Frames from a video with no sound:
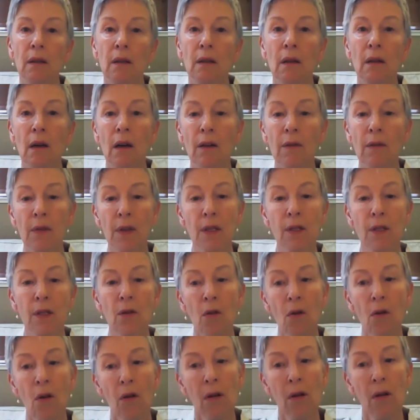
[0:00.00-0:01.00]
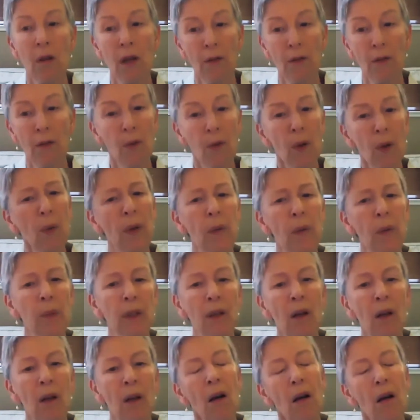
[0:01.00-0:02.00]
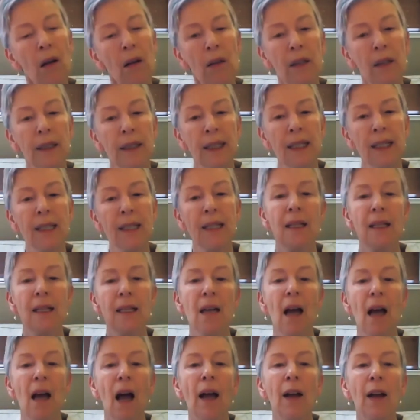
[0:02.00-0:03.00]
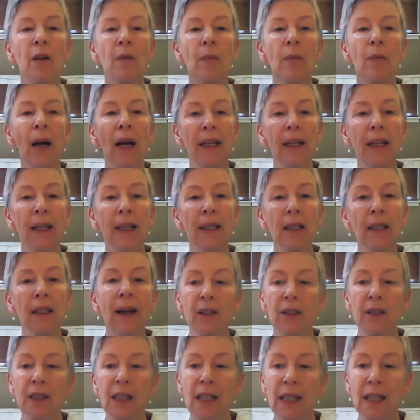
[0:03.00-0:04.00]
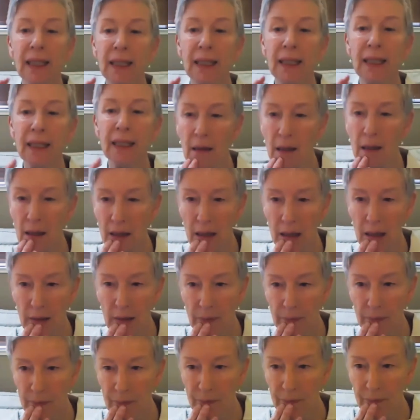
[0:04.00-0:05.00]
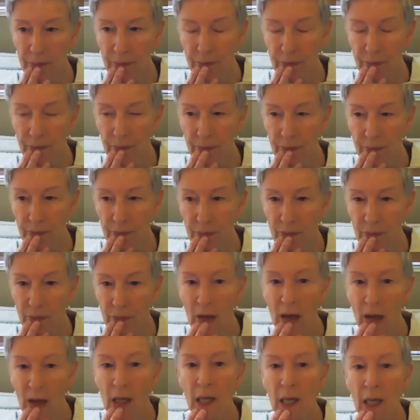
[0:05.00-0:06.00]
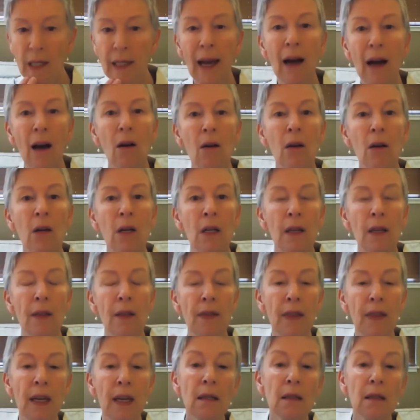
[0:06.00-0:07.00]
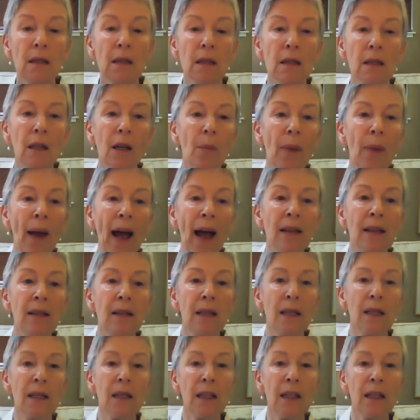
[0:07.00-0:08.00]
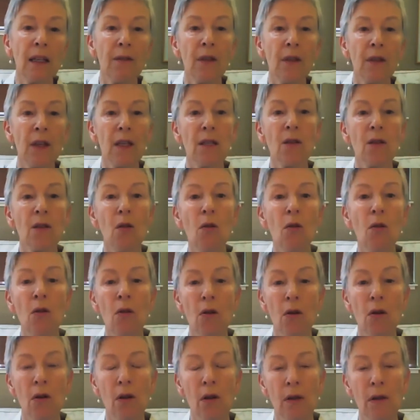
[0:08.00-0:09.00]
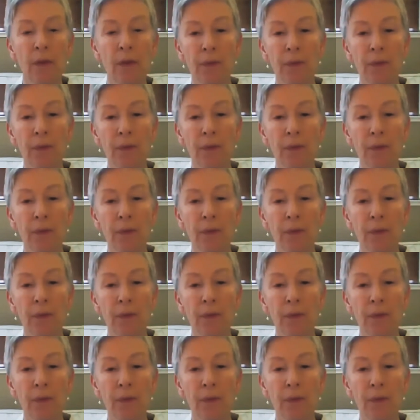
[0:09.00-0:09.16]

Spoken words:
of the soul, of what we would call, in a sense, higher mind, higher guidance. Now, this capacity of the soul